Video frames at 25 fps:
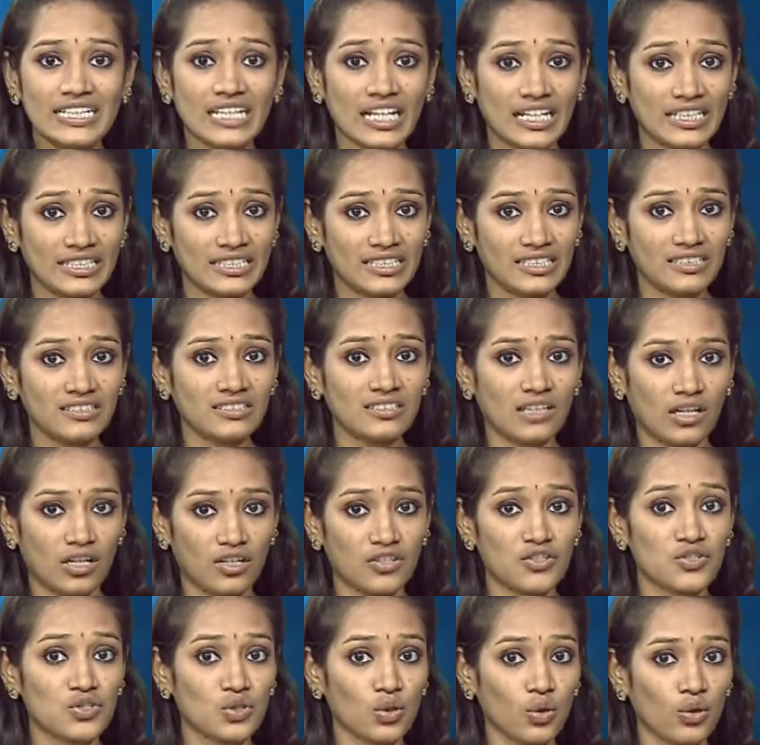contents are
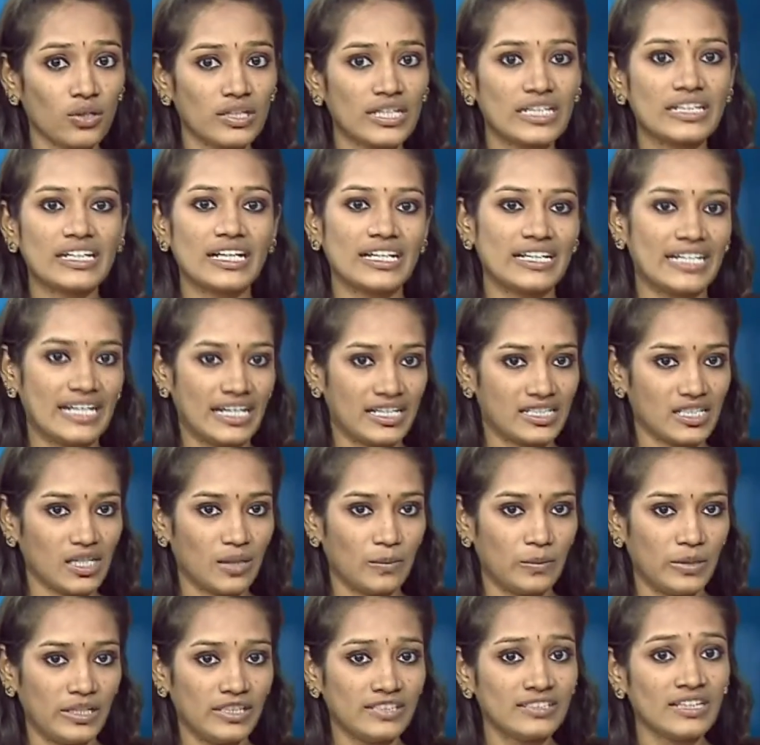stored in a
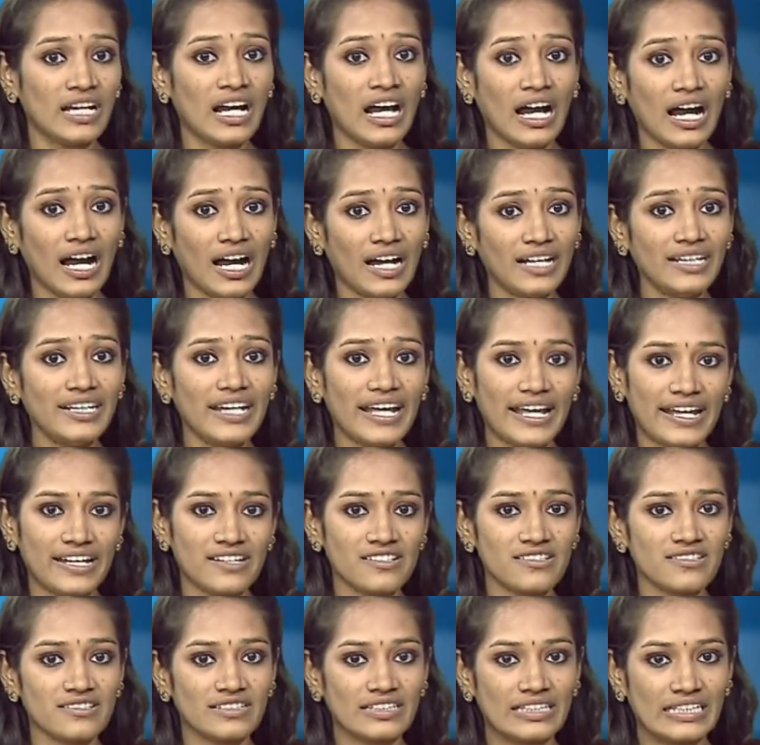database and
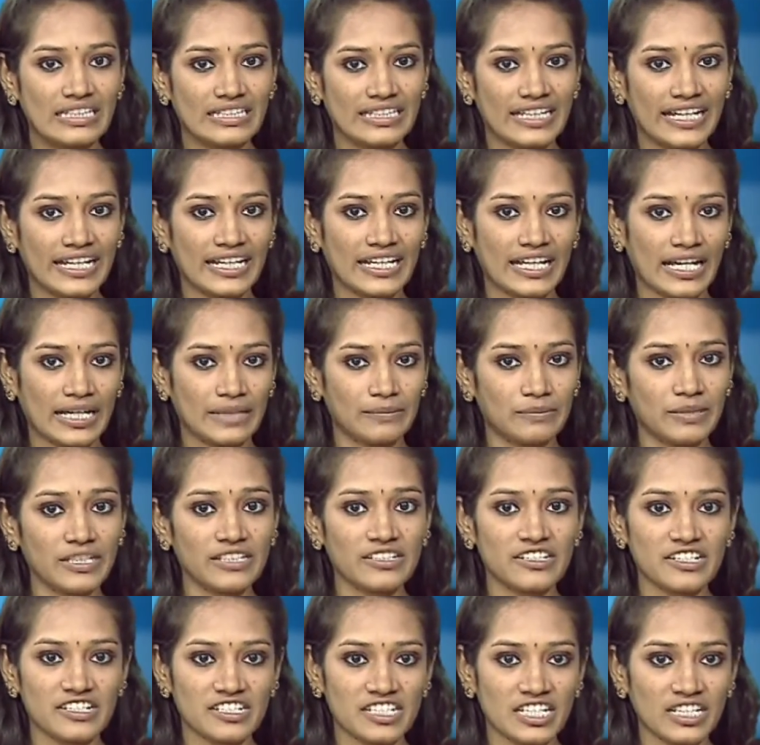hence they can be
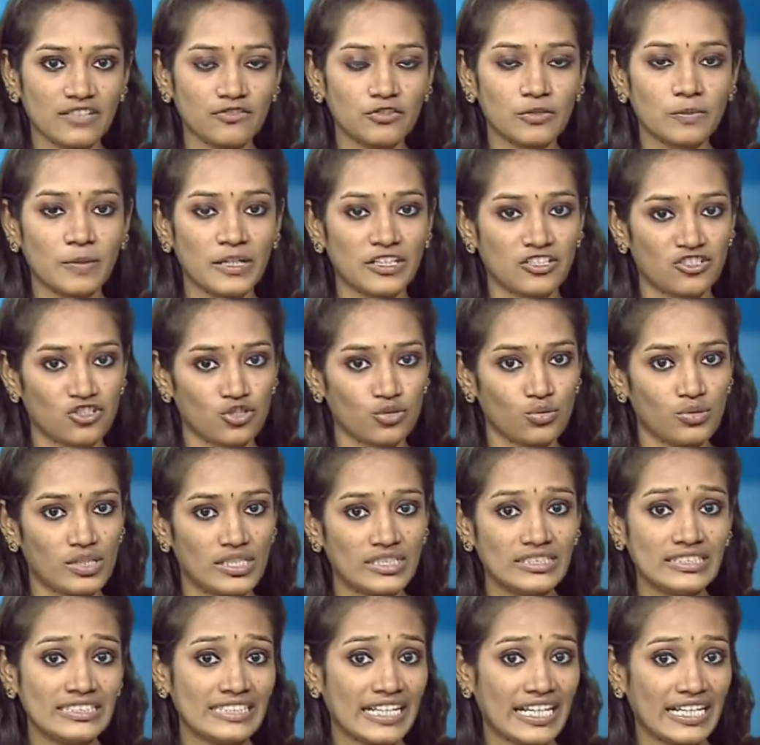retrieved by
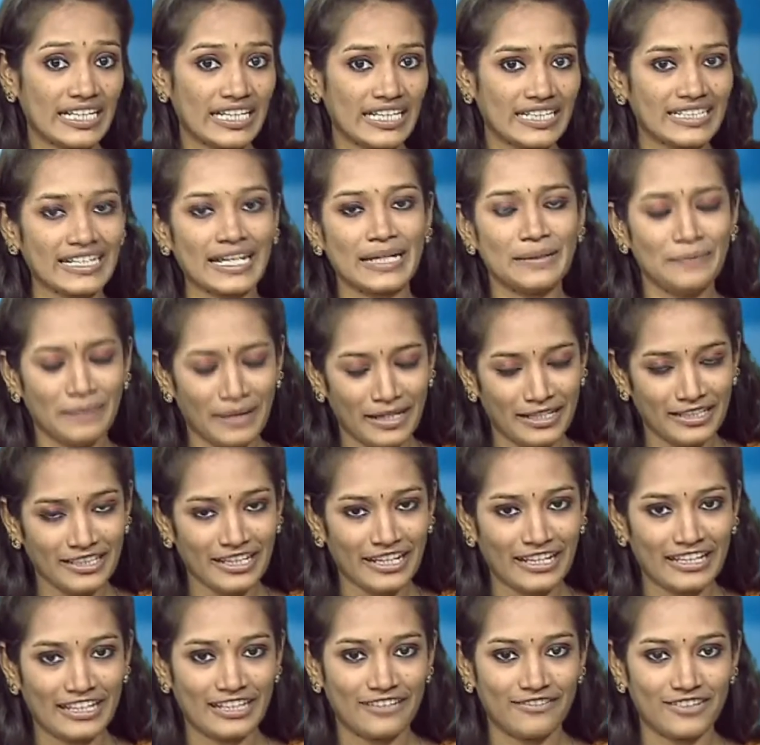students anytime and
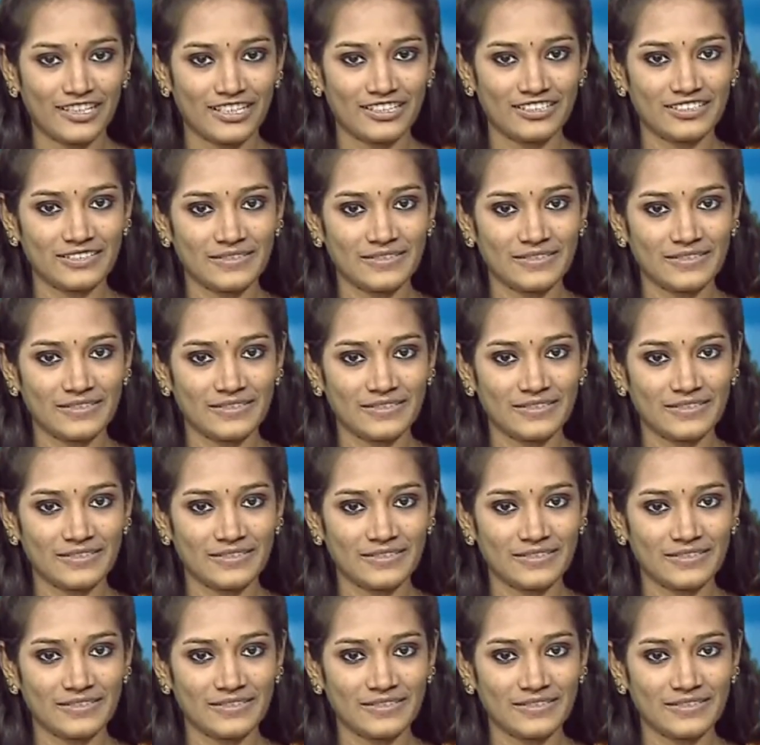anywhere.